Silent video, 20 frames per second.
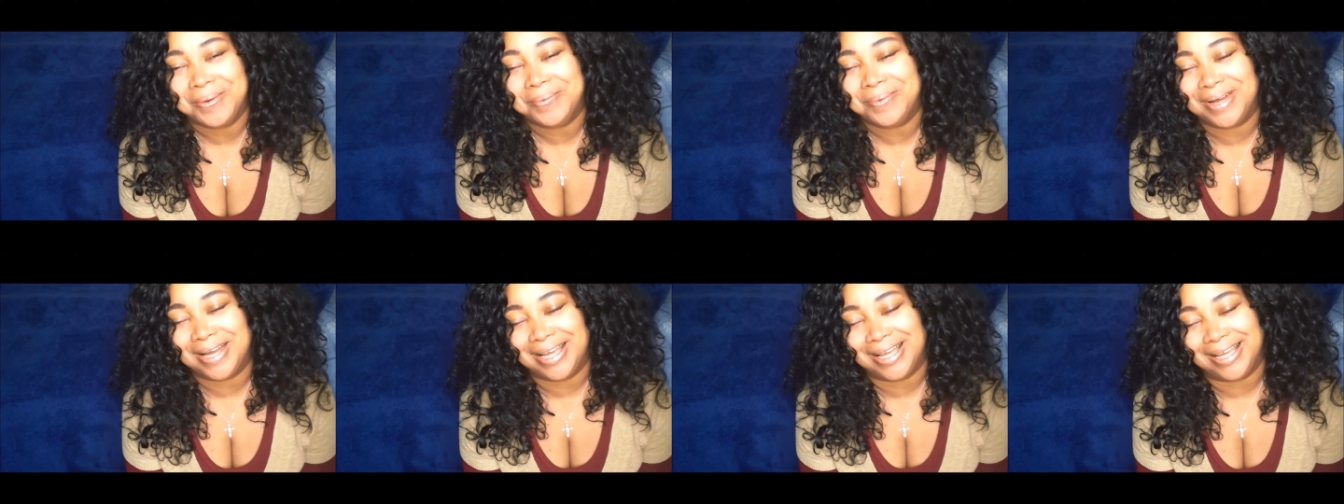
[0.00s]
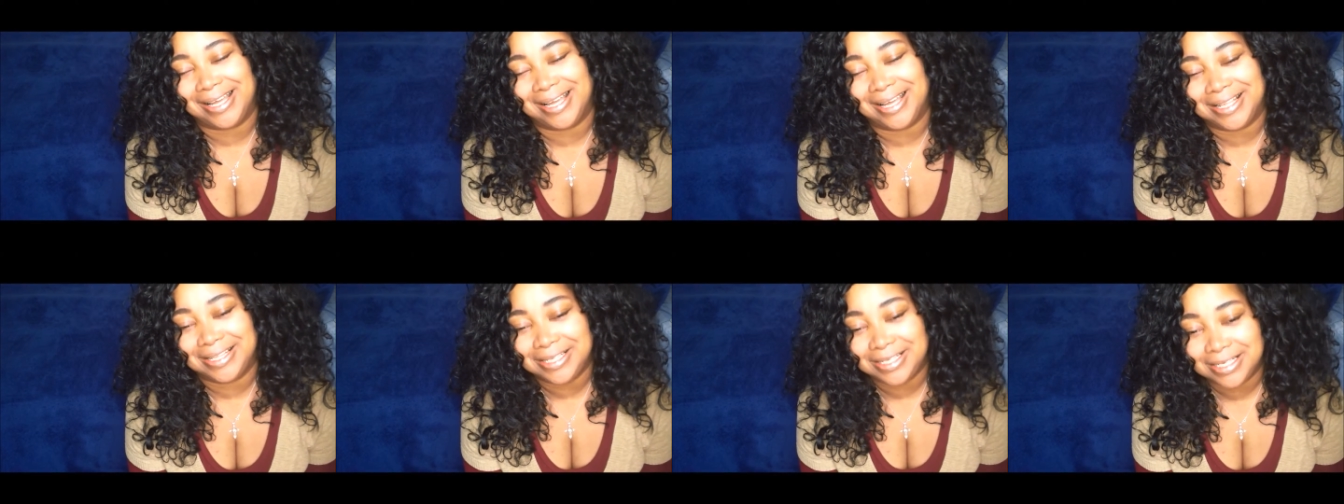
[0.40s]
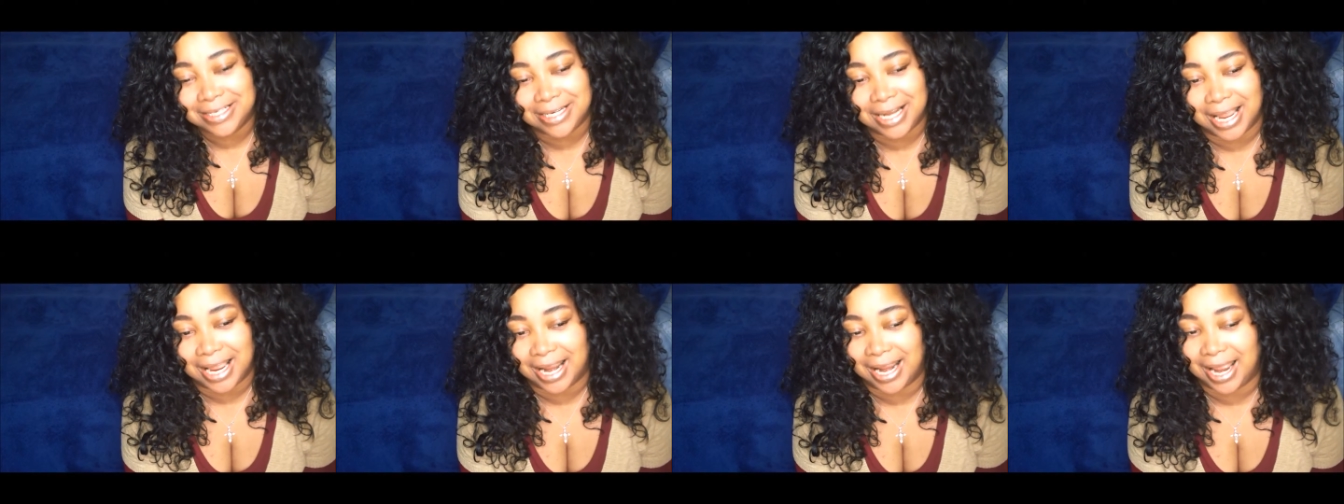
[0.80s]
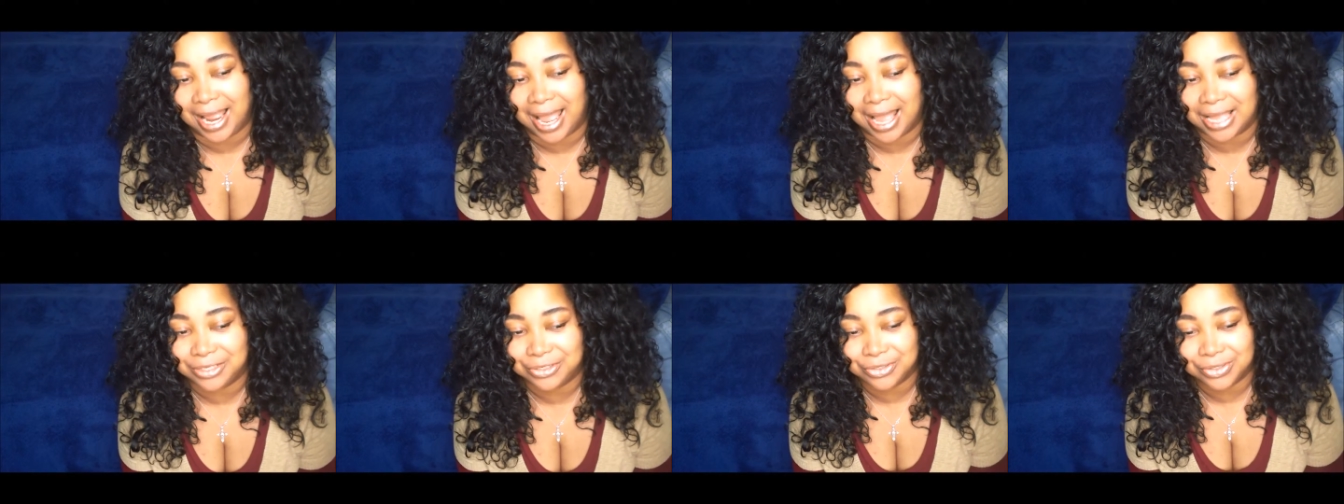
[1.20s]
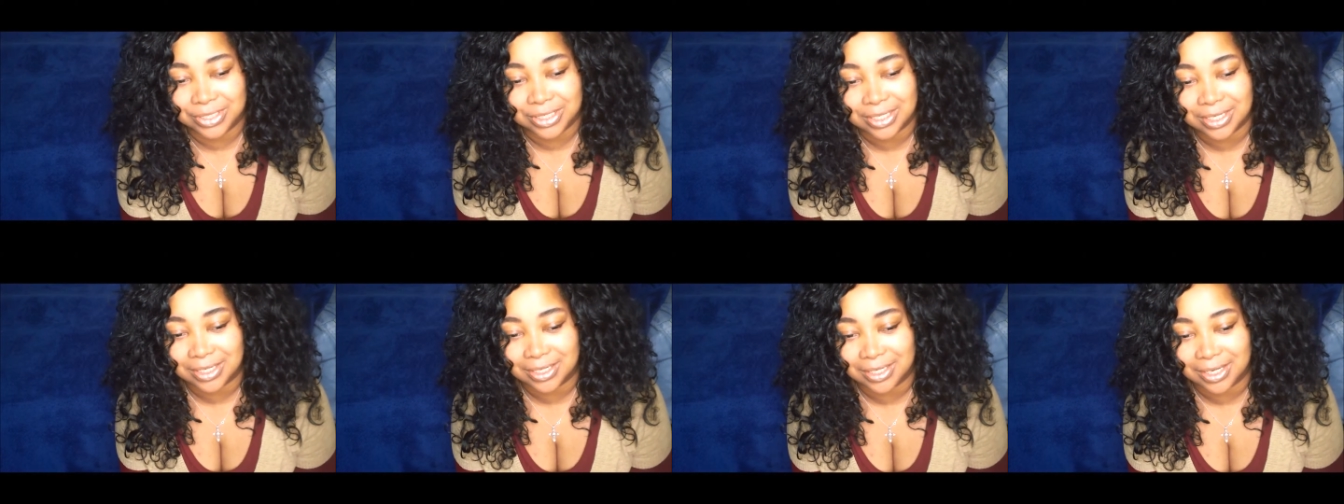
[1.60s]
But other than that, I
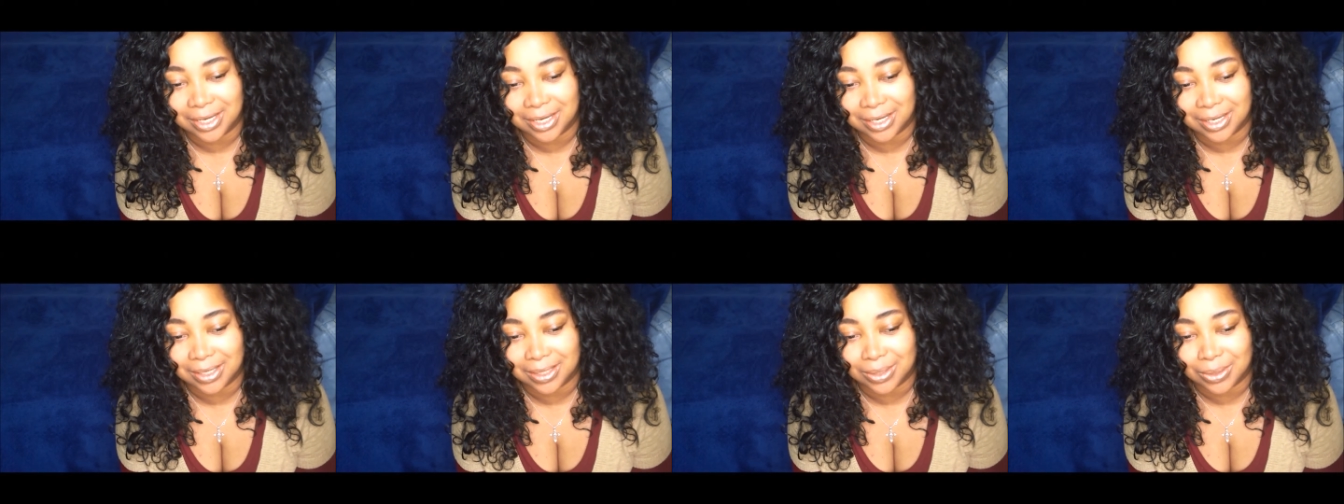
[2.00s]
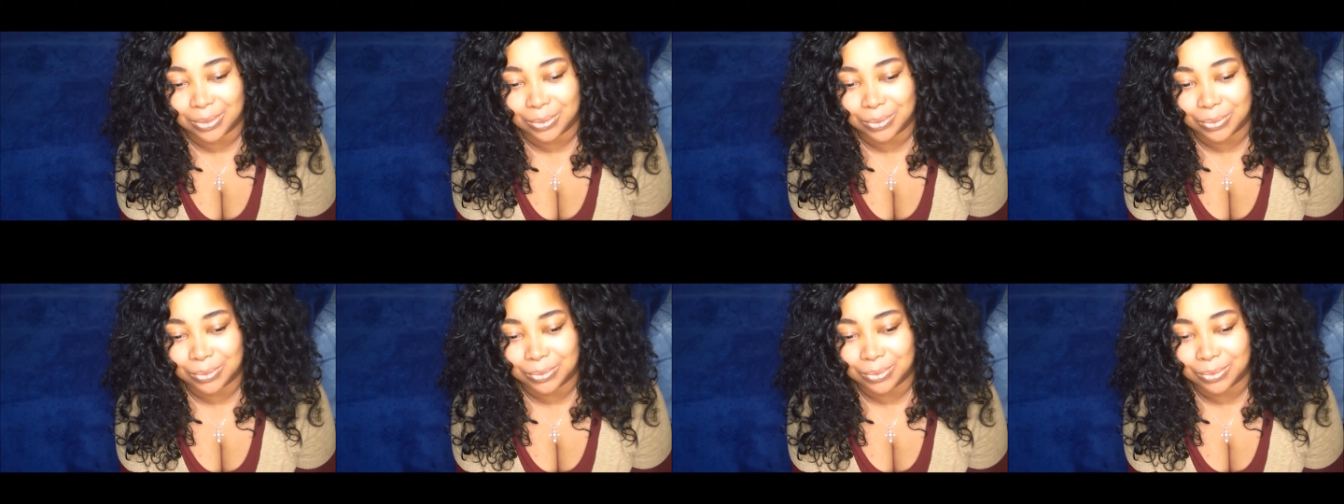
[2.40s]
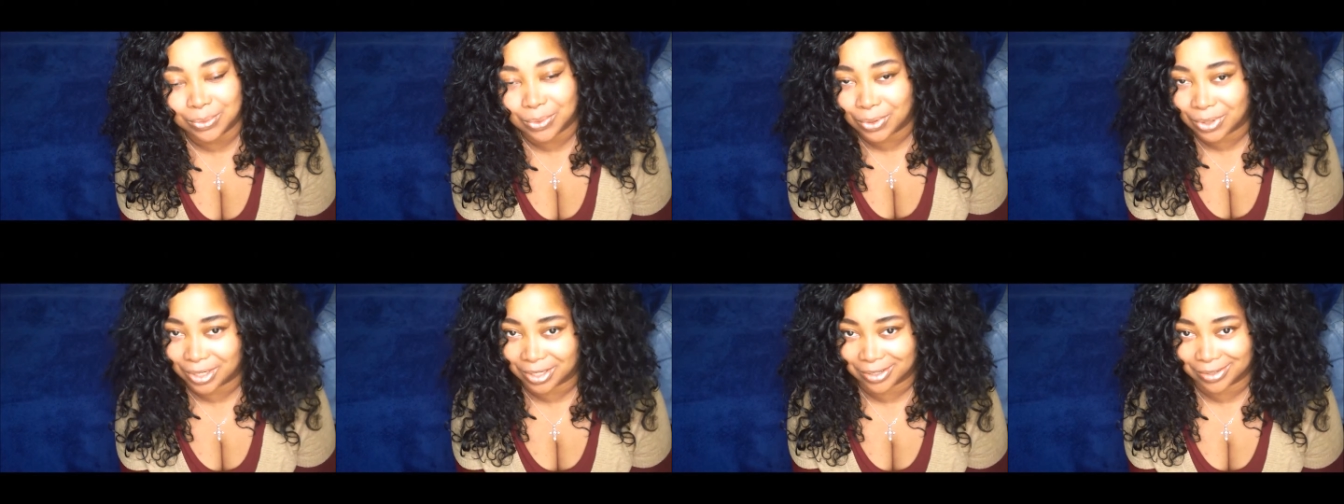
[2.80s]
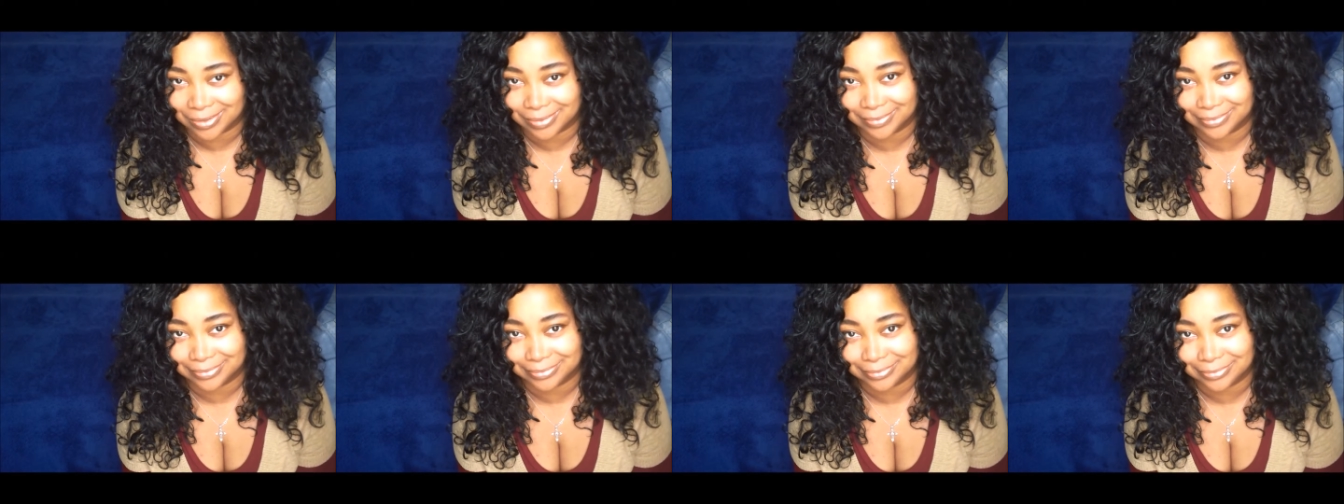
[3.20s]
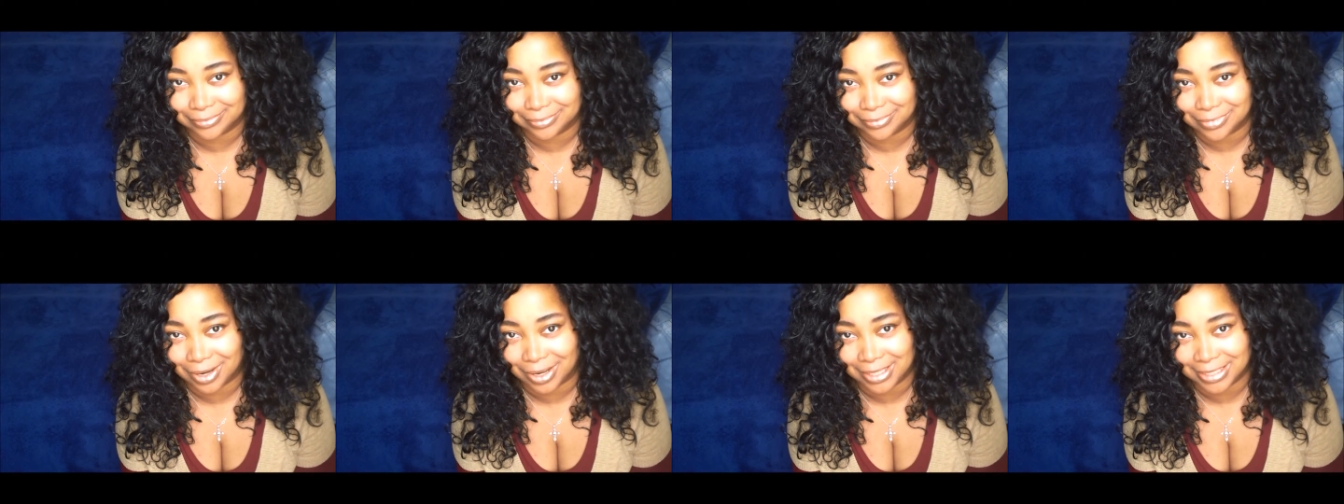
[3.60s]
drink water
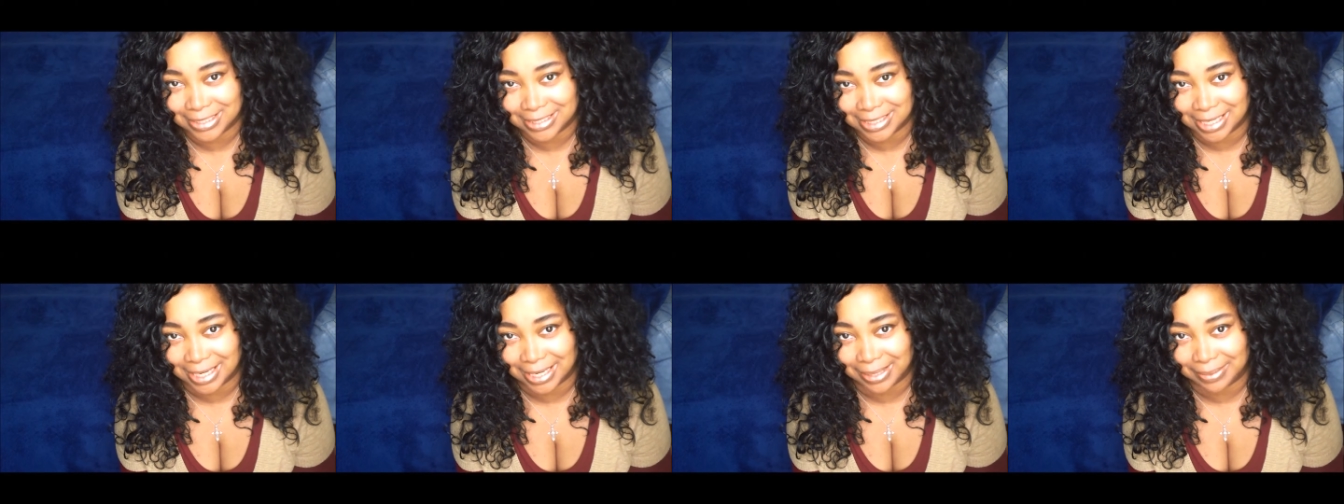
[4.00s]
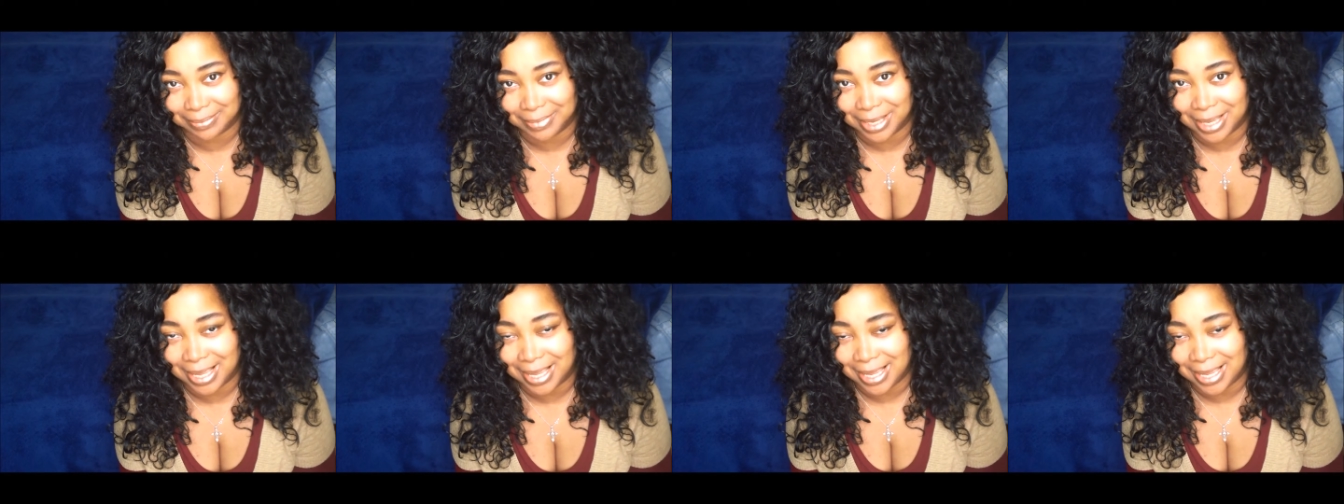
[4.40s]
all the time.